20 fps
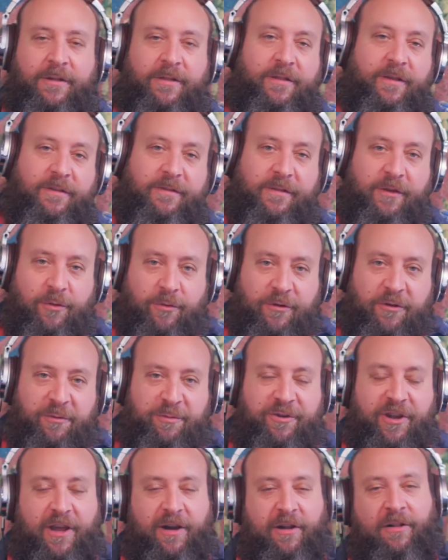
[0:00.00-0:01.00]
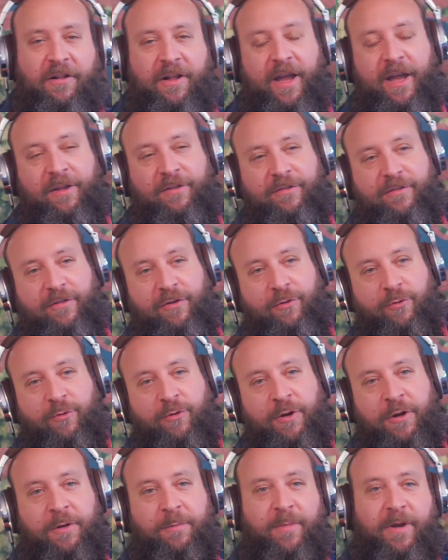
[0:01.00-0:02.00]
this YouTube channel and
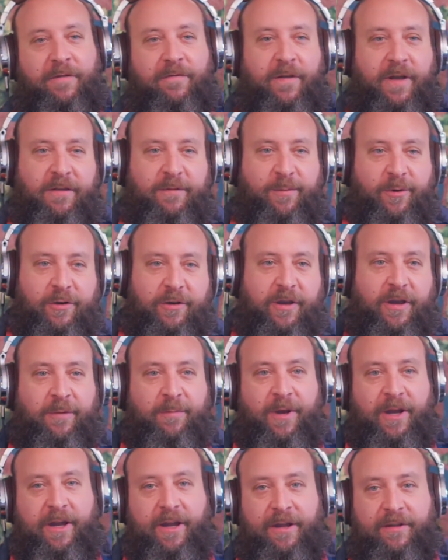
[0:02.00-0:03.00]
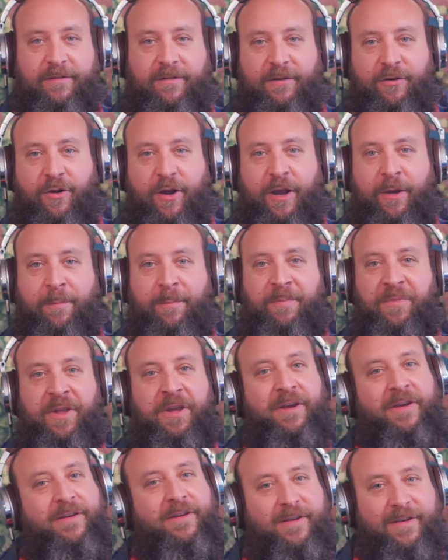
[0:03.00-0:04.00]
to my Facebook and my Instagram,
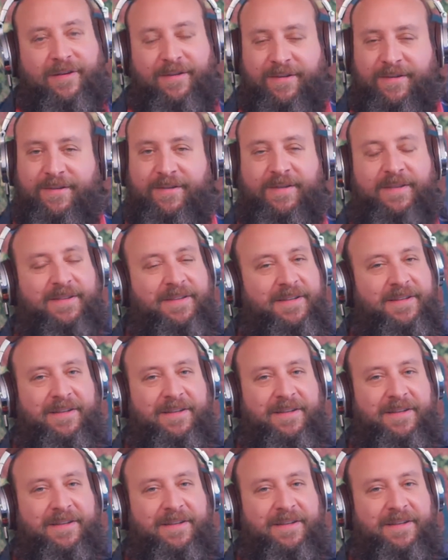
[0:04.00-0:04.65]
because